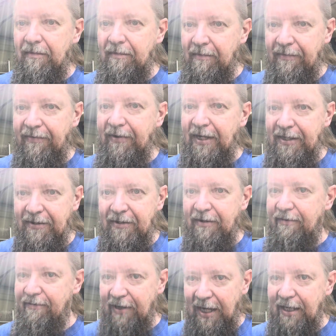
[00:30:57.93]
fixed the
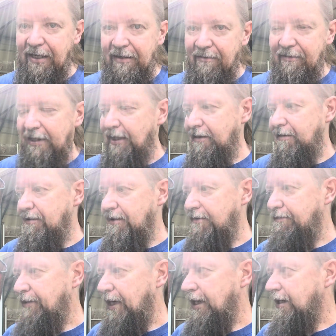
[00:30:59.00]
vacuum leak on the
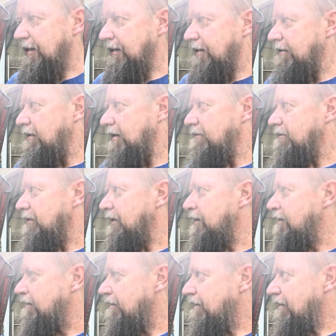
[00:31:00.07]
back of the
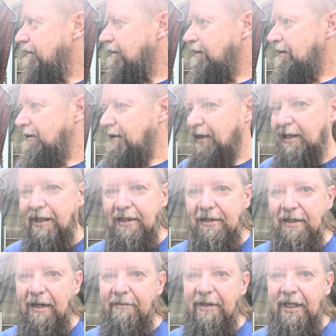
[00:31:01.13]
carburetor like a
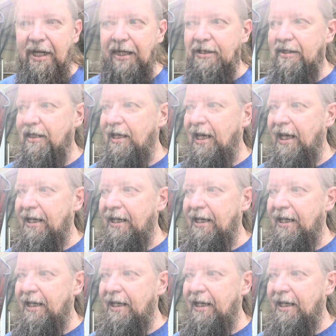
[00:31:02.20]
dummy. I should have had